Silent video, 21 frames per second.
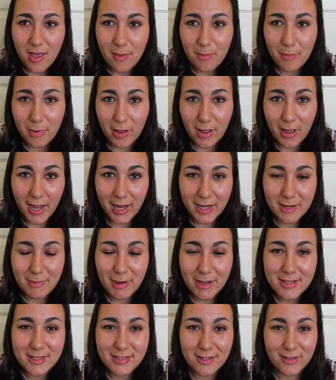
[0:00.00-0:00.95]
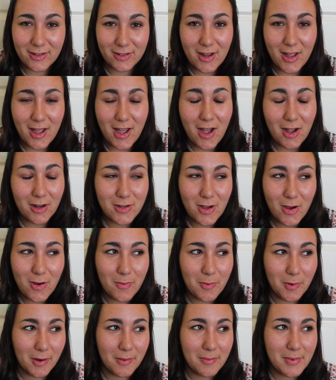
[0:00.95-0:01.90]
But I had to buy these in
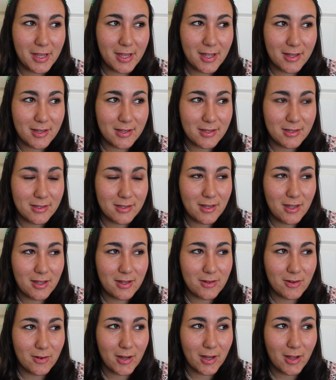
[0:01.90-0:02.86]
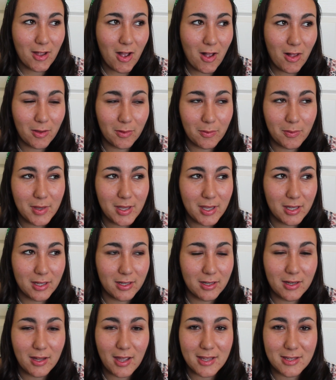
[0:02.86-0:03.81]
October because during
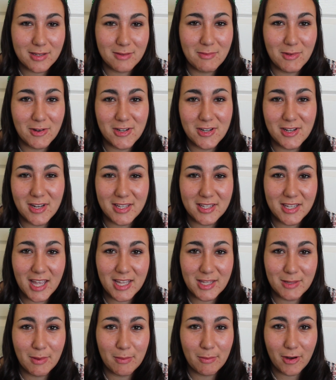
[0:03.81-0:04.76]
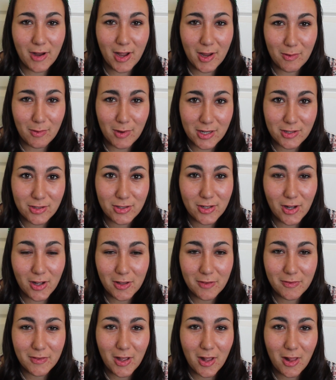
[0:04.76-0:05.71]
Halloween, as a merchandise cast member, I watched
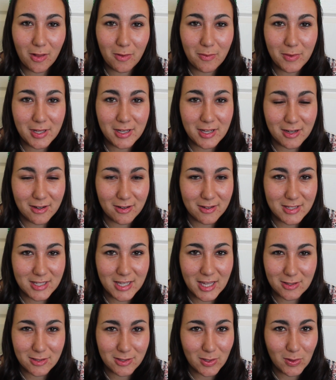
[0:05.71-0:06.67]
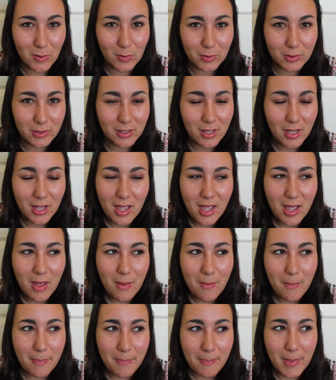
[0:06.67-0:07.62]
all of the Halloween ears get sold
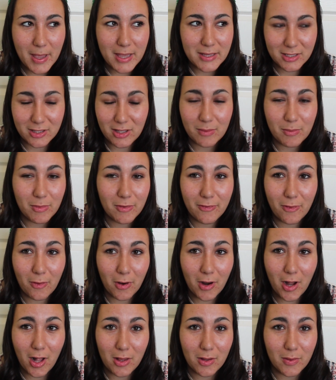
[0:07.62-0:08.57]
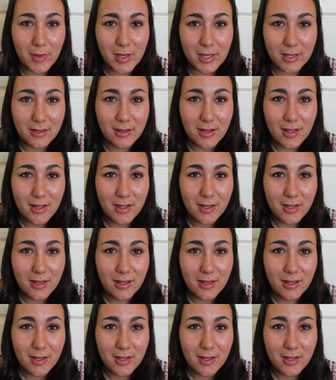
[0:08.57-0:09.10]
basically before Halloween.